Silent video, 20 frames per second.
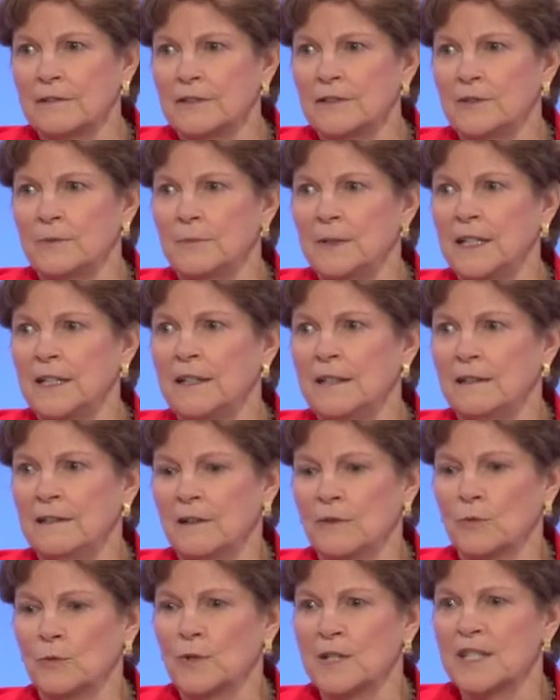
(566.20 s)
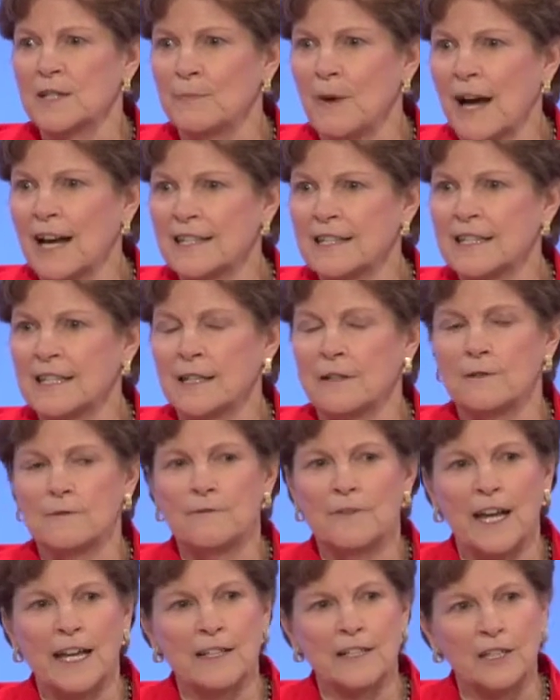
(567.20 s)
to be responsive
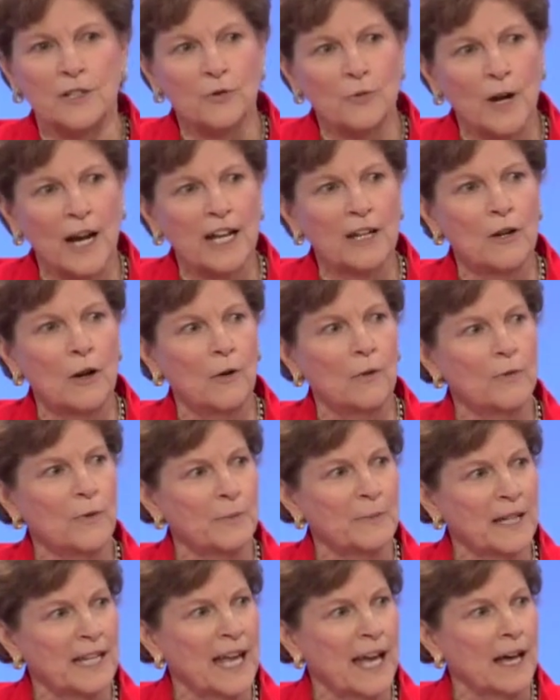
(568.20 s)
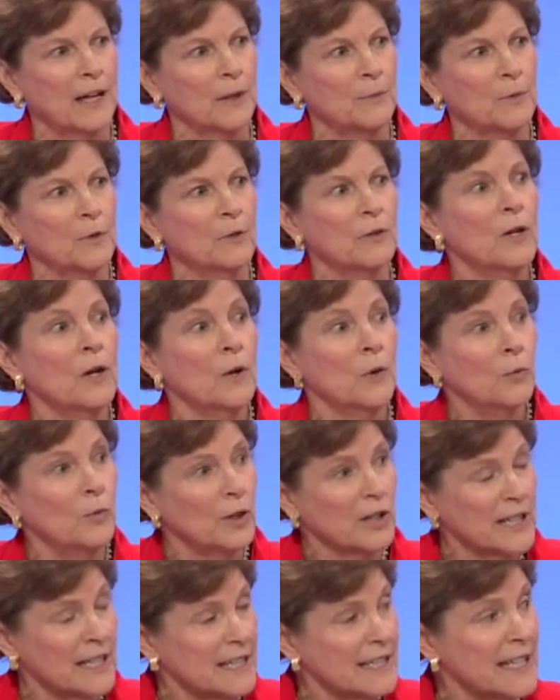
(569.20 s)
and to try and hold them accountable will
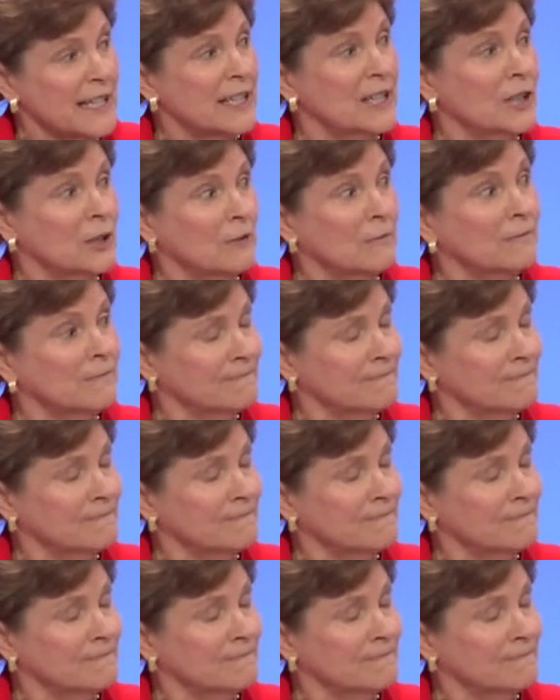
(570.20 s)
continue.